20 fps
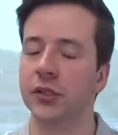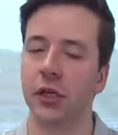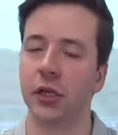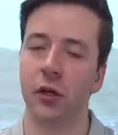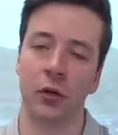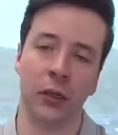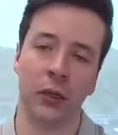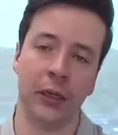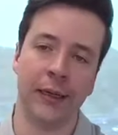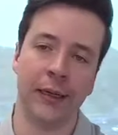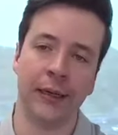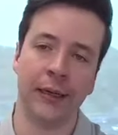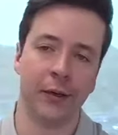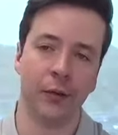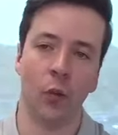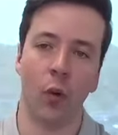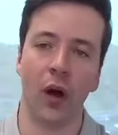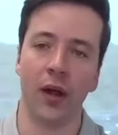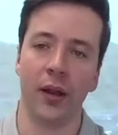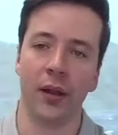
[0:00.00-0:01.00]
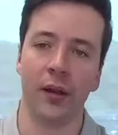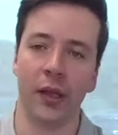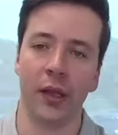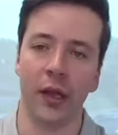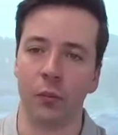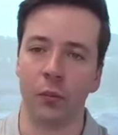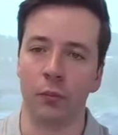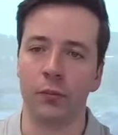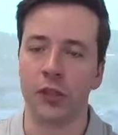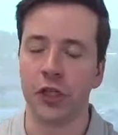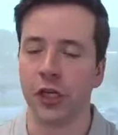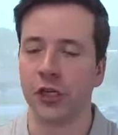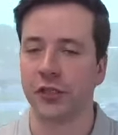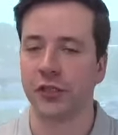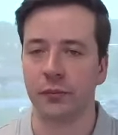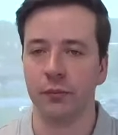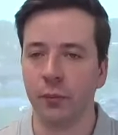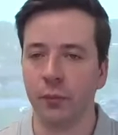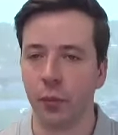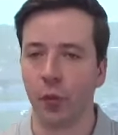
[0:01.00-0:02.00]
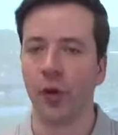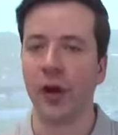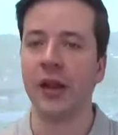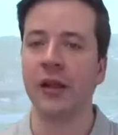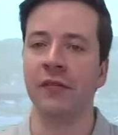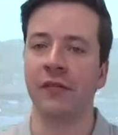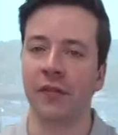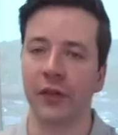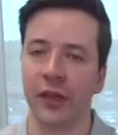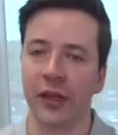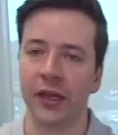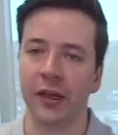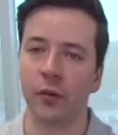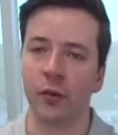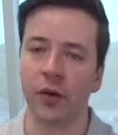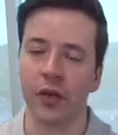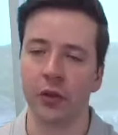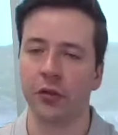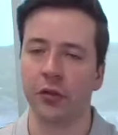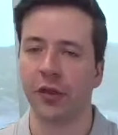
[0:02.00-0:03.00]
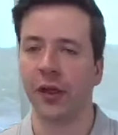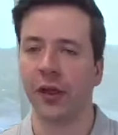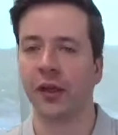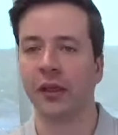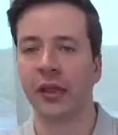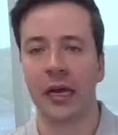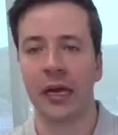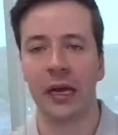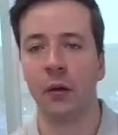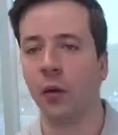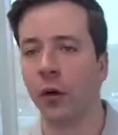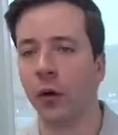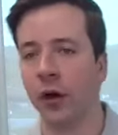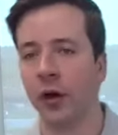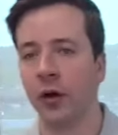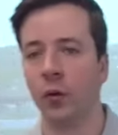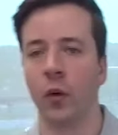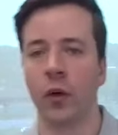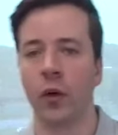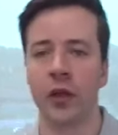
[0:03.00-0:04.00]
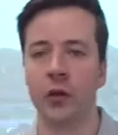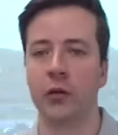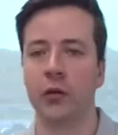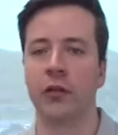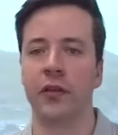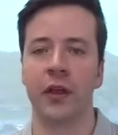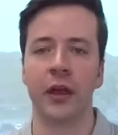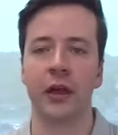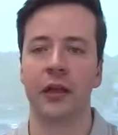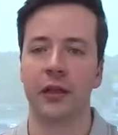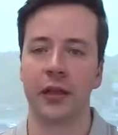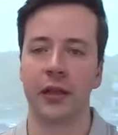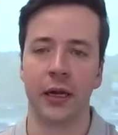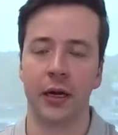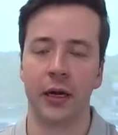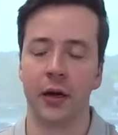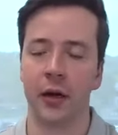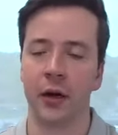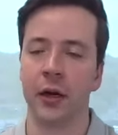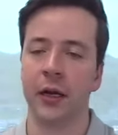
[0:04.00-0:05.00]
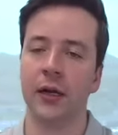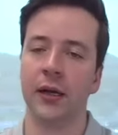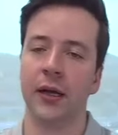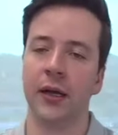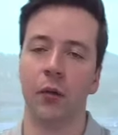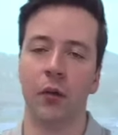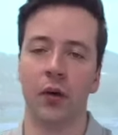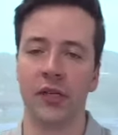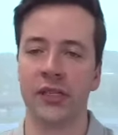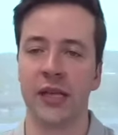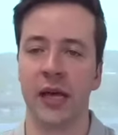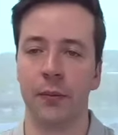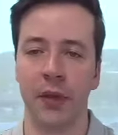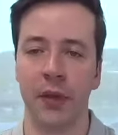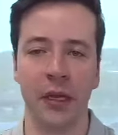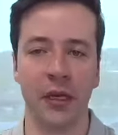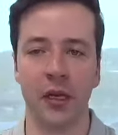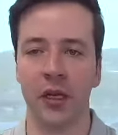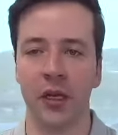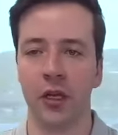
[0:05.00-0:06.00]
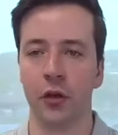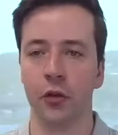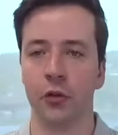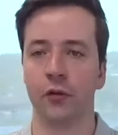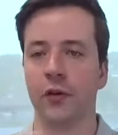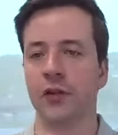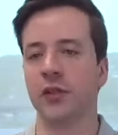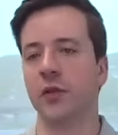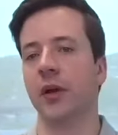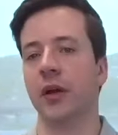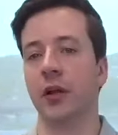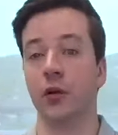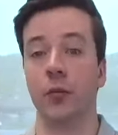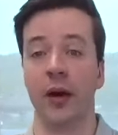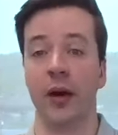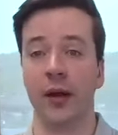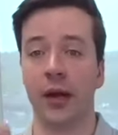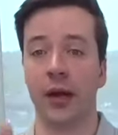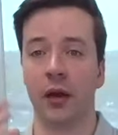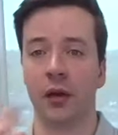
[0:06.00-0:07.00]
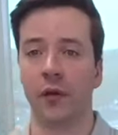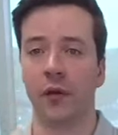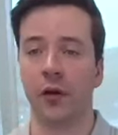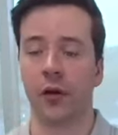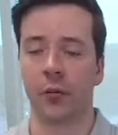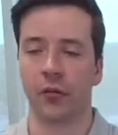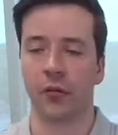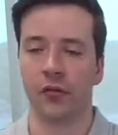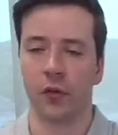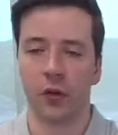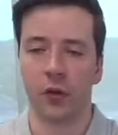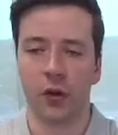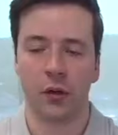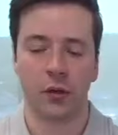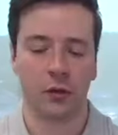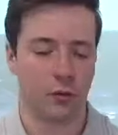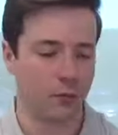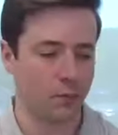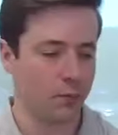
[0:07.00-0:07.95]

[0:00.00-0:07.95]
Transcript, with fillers: So what, you know, just briefly, when you think that, what do you think there? What does that mean to you for somebody who might not have heard it before?